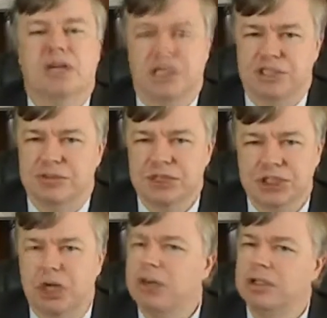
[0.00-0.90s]
As a
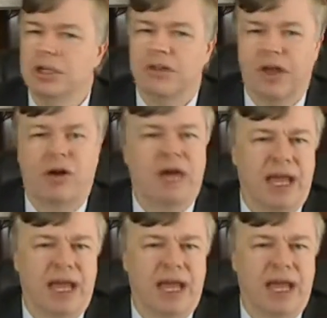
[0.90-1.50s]
result, they are